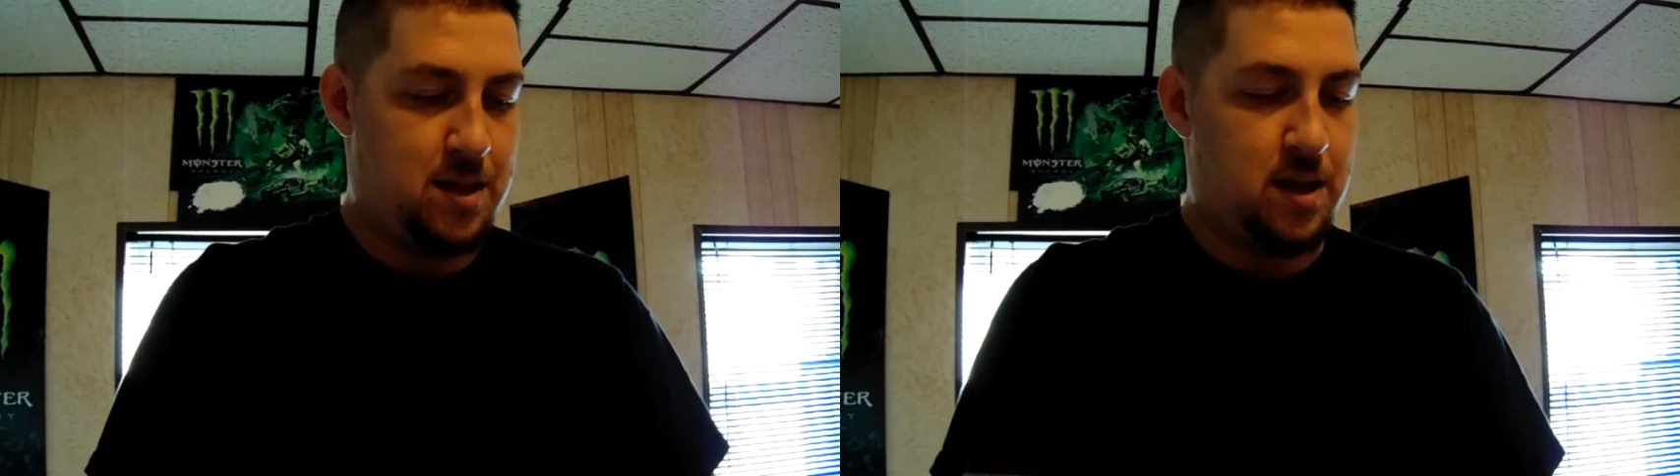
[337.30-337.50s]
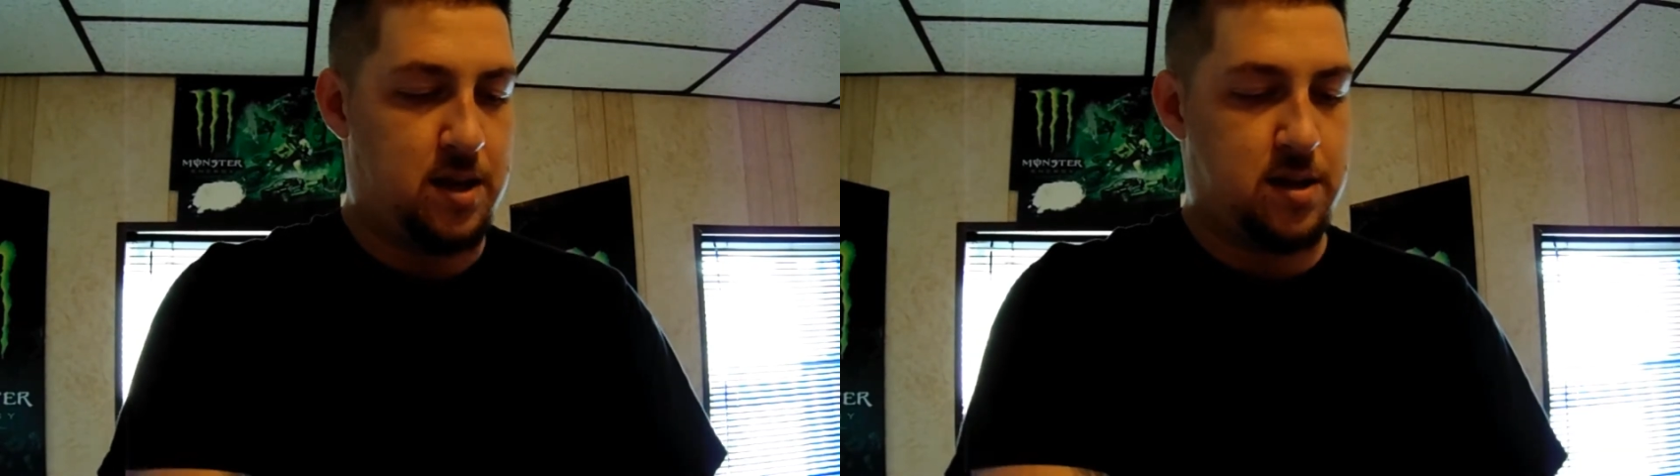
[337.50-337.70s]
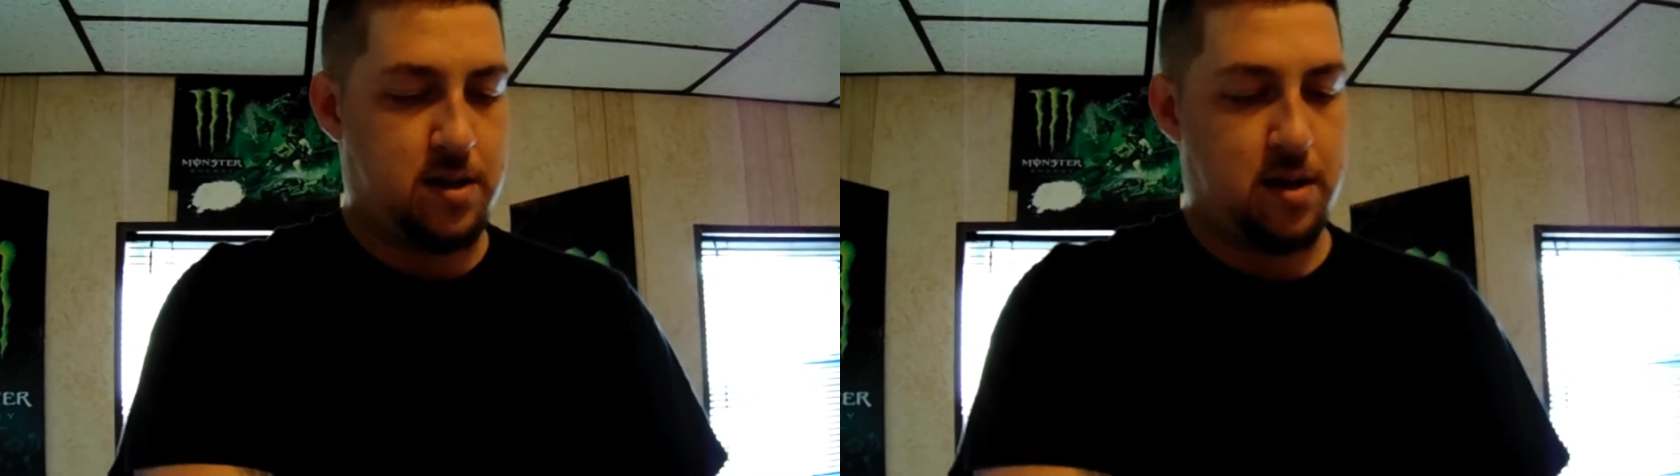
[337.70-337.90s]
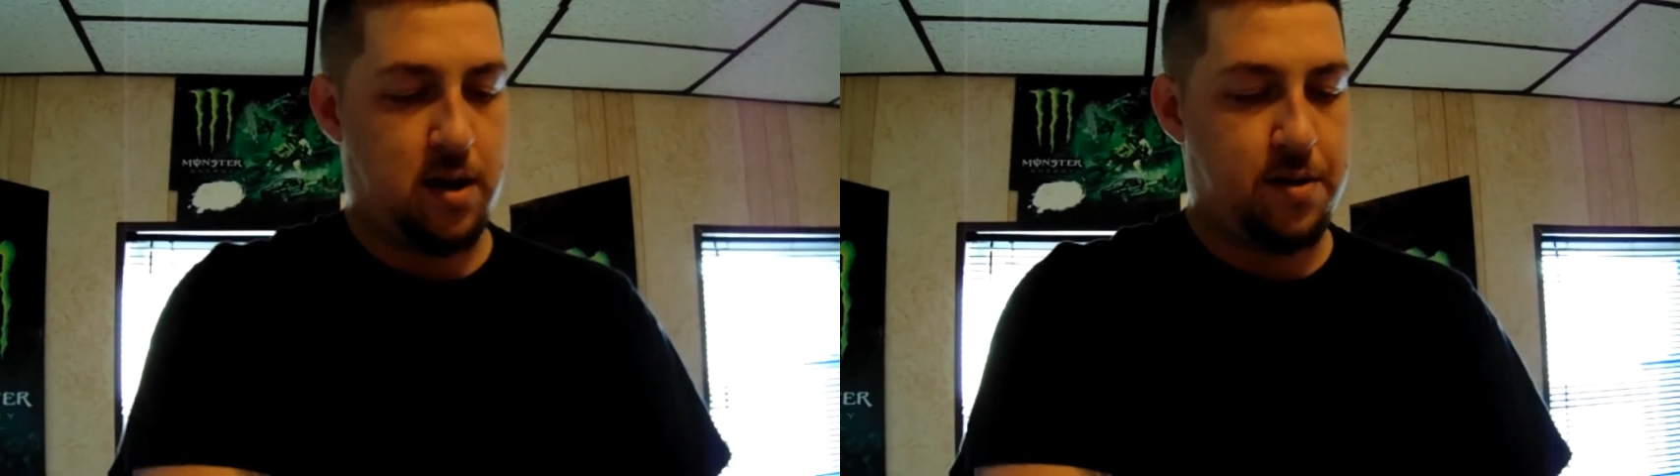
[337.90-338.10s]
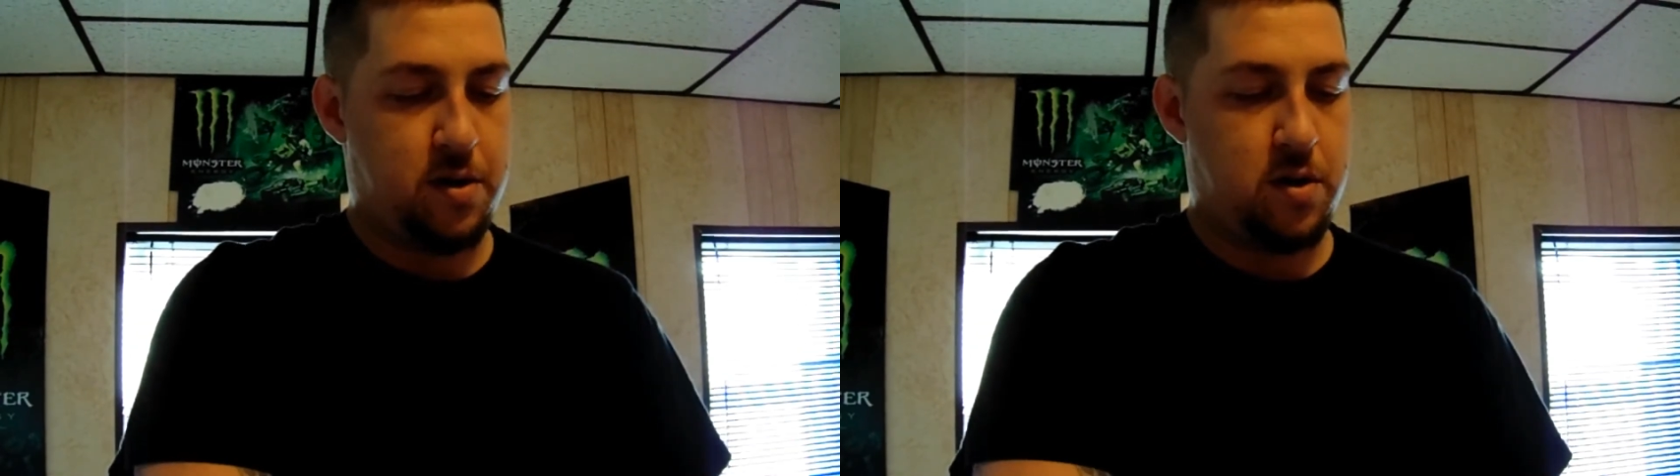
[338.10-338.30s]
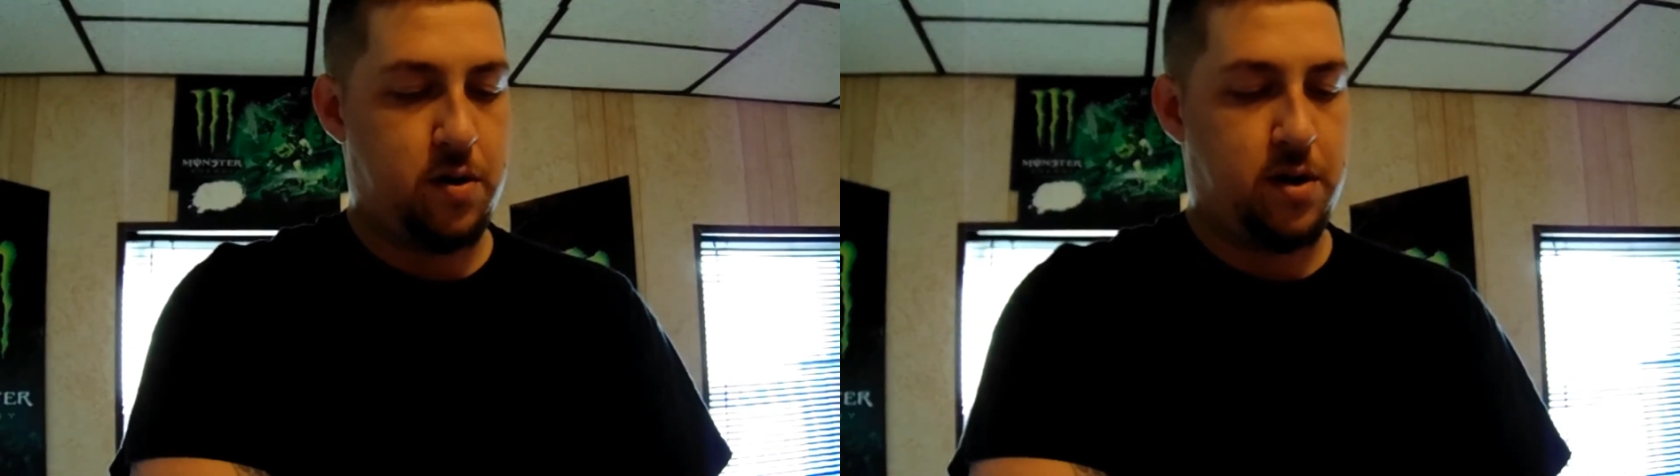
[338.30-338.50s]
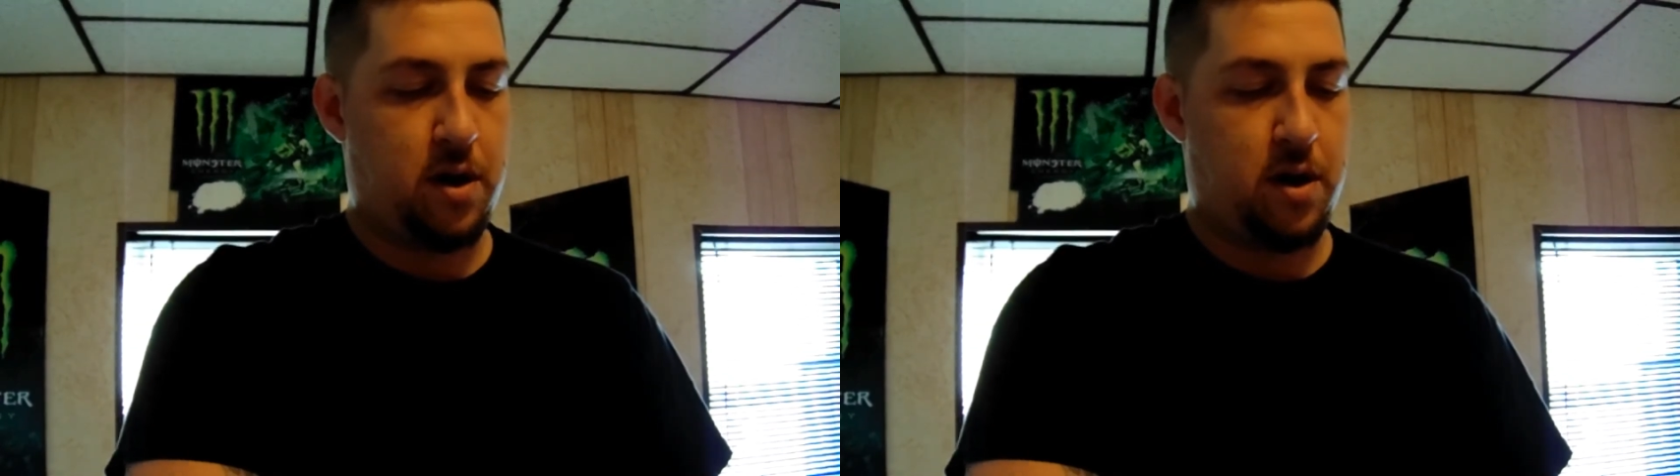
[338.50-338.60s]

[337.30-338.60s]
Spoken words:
these other